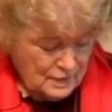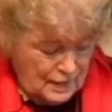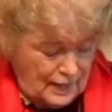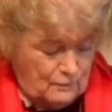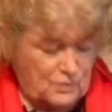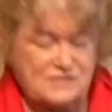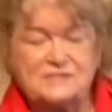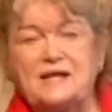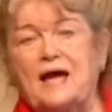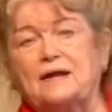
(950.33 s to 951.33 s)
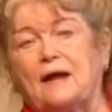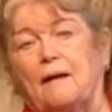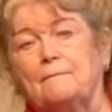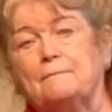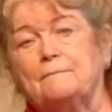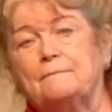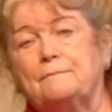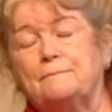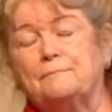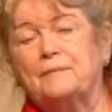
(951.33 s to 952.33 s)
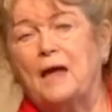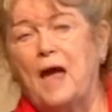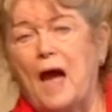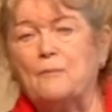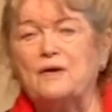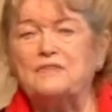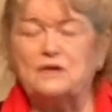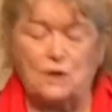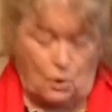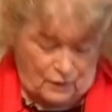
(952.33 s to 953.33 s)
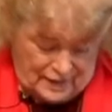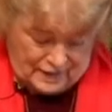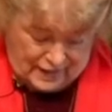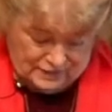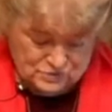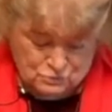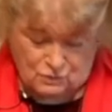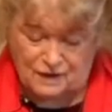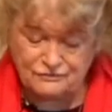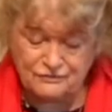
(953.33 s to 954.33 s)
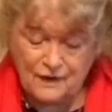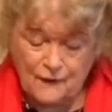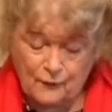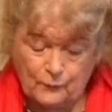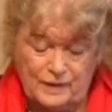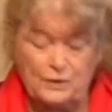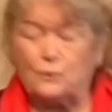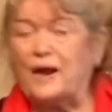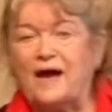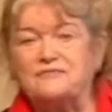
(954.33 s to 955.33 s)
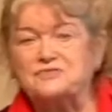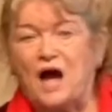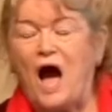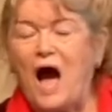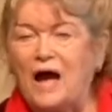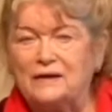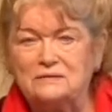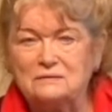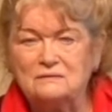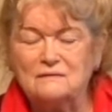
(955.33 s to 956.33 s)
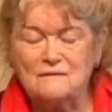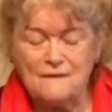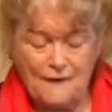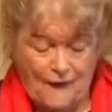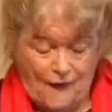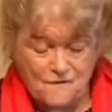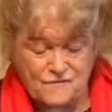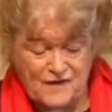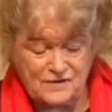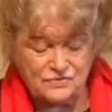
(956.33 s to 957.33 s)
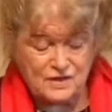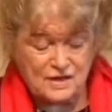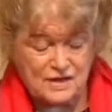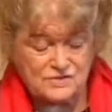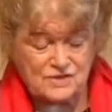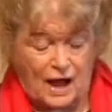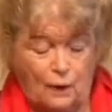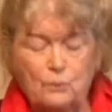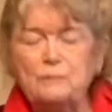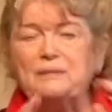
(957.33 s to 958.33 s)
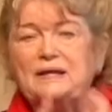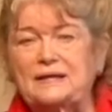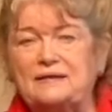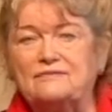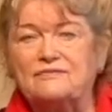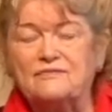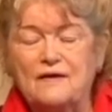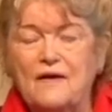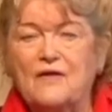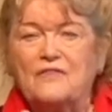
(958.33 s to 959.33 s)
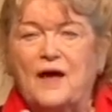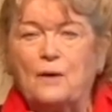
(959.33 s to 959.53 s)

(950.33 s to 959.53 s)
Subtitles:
and we stand up. And when the going gets rough, we don't have to hide. Faith is our belief that